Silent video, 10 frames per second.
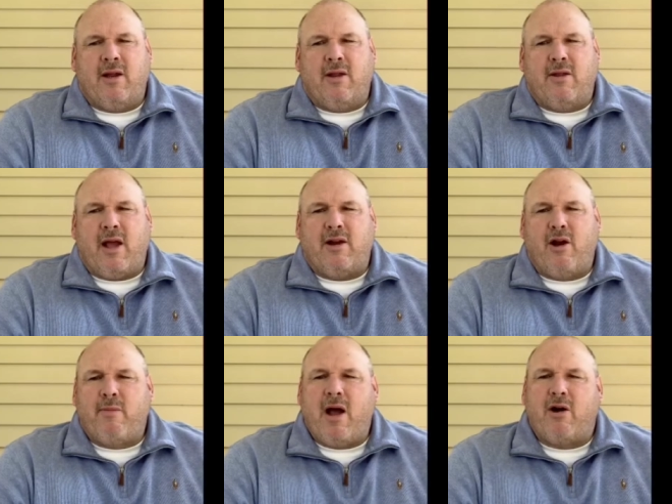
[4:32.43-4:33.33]
That no
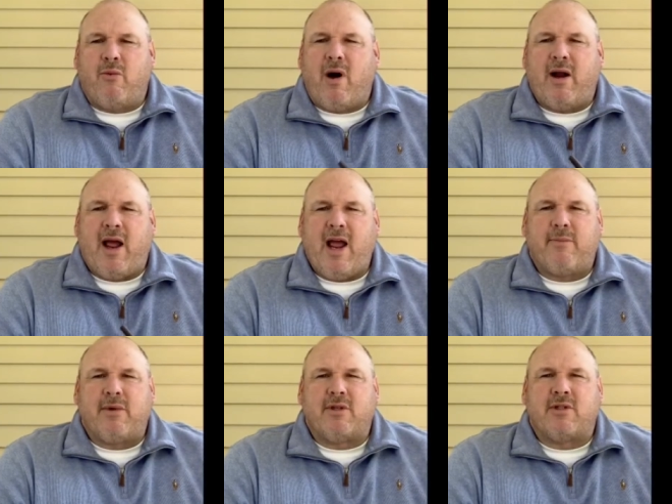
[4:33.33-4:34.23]
matter what
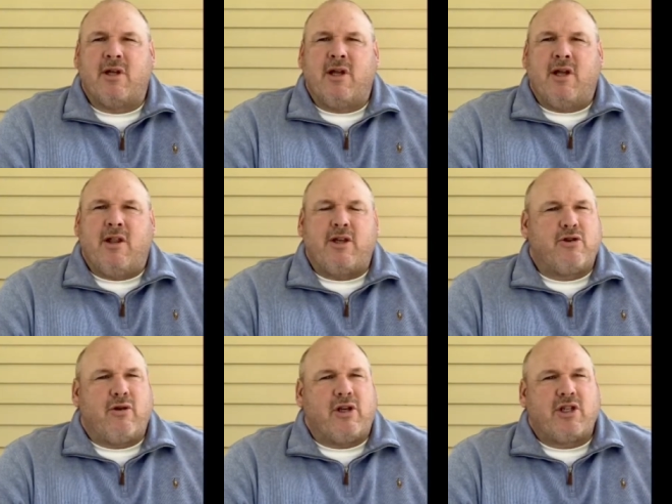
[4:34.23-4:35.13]
happens, that
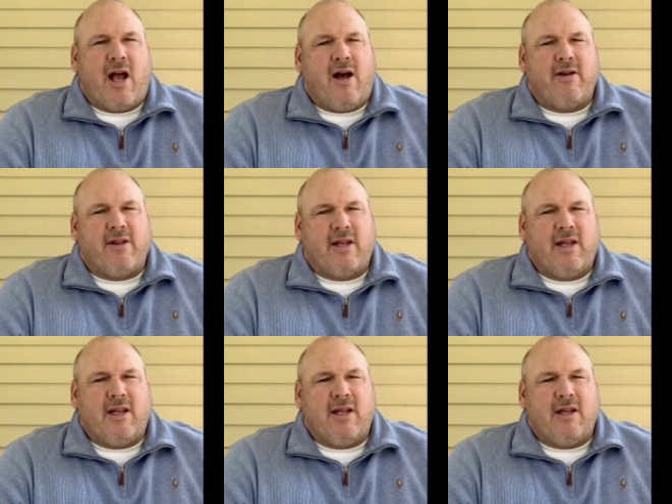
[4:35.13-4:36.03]
you're a child of the
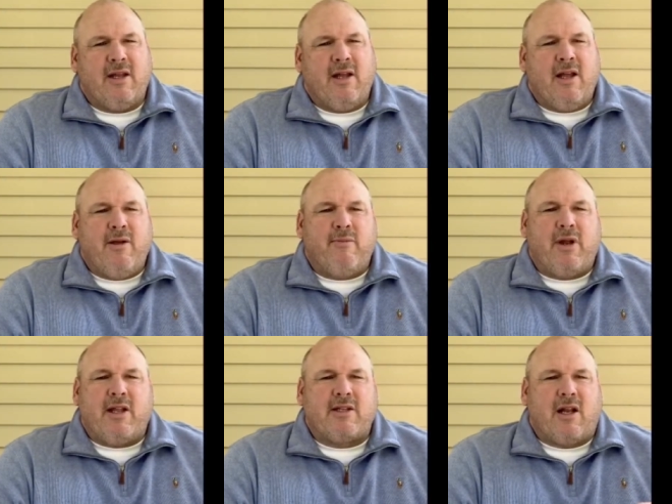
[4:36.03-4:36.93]
King. But
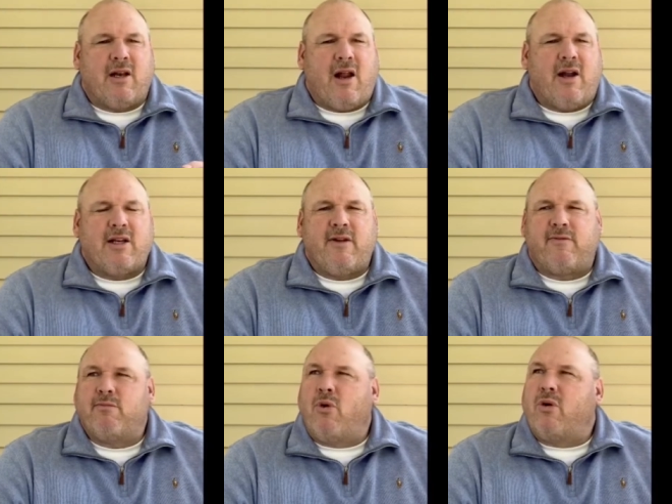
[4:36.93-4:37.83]
it's a lot diff
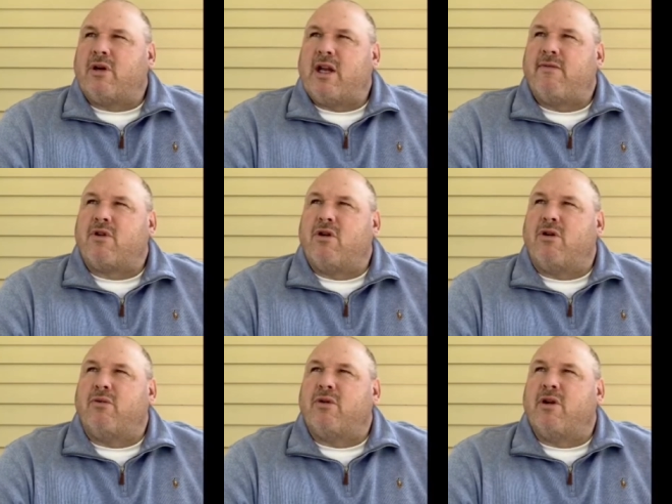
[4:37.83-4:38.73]
more
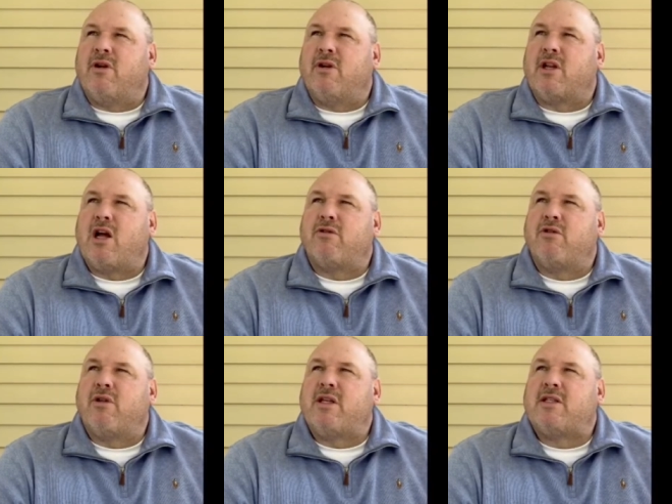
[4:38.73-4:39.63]
difficult to go through
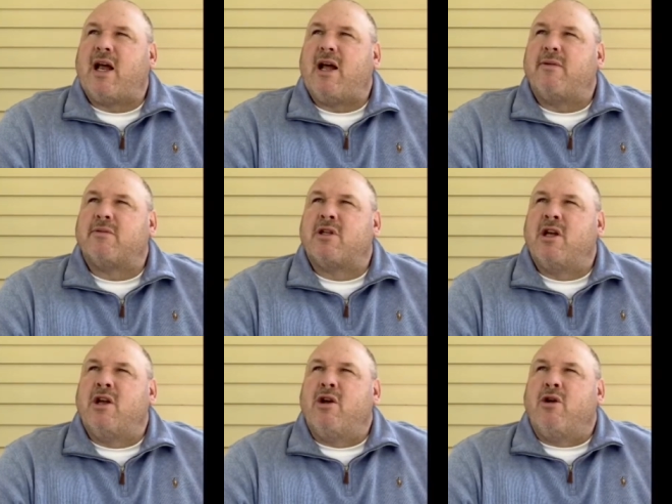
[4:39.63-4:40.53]
these times
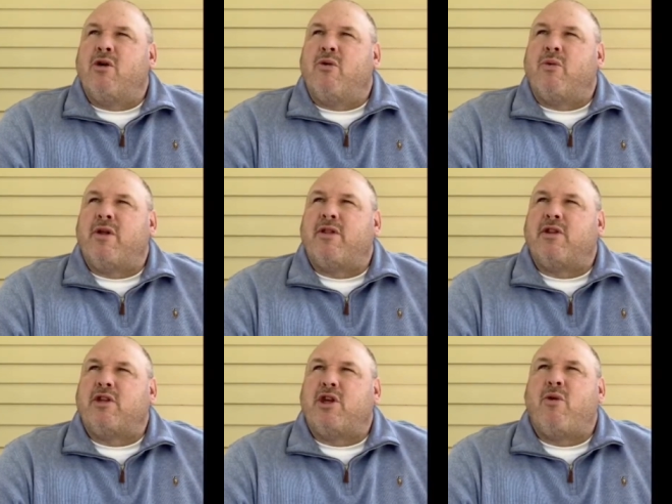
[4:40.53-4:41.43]
when
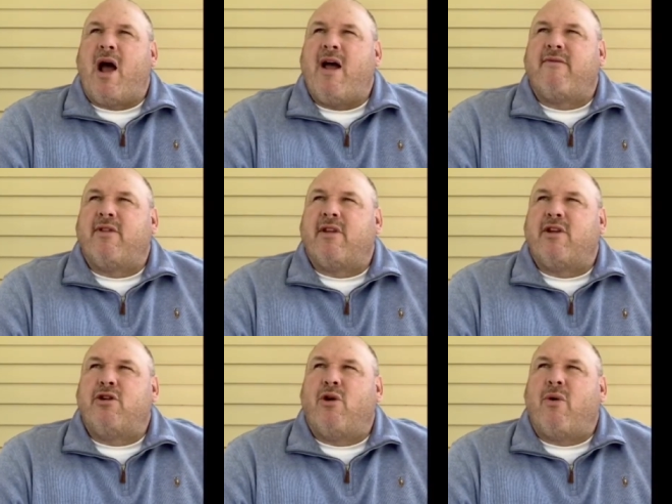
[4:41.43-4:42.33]
you have
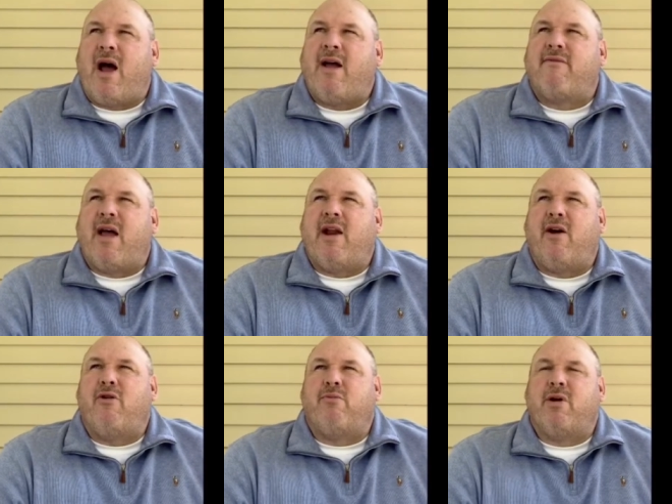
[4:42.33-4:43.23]
you don't have that
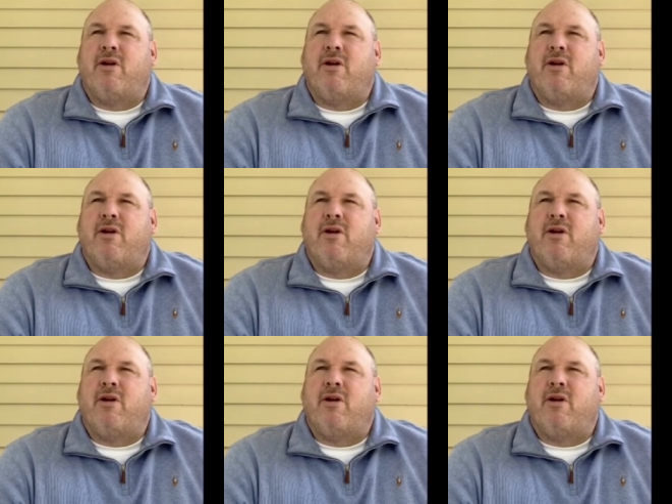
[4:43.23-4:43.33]
hope.